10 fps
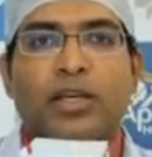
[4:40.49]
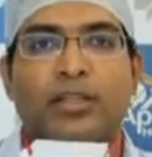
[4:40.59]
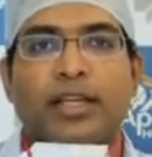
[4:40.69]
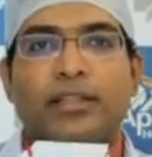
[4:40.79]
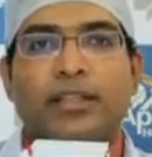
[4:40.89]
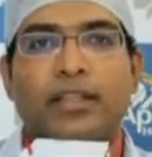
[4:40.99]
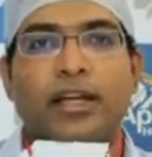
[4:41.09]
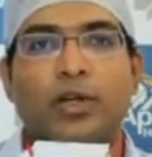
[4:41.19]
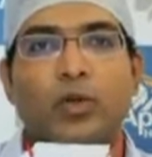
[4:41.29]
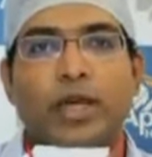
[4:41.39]
Then there
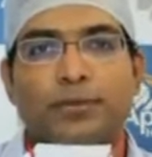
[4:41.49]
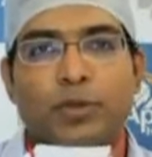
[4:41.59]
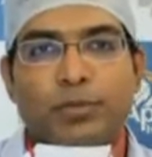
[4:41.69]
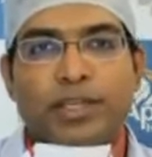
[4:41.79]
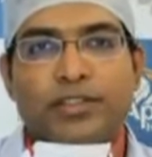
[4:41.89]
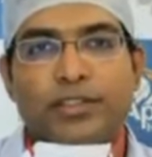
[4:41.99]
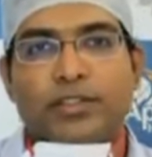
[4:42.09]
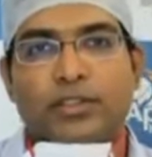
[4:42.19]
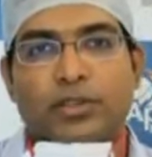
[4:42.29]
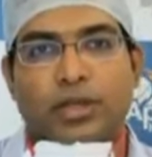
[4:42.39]
are 2 types of
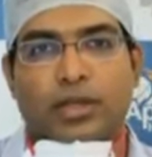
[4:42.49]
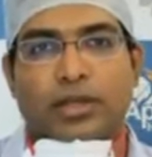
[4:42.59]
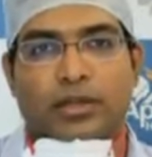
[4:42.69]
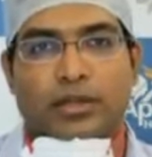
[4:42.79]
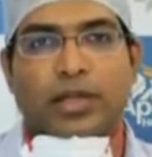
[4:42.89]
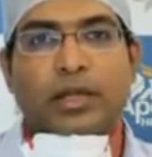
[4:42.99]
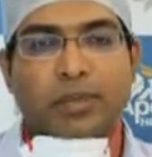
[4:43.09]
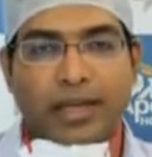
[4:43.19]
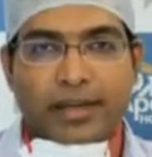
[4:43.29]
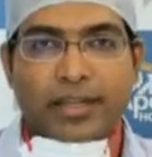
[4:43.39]
medicines in
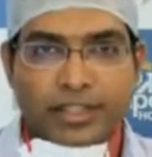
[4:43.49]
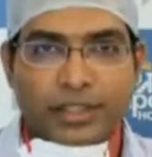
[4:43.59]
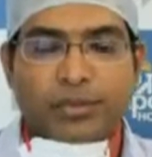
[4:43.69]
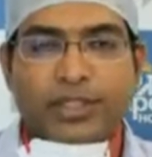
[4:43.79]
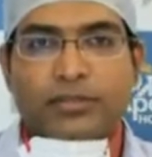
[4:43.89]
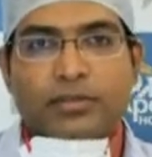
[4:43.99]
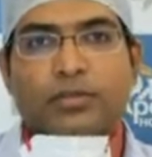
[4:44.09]
migraine treatment.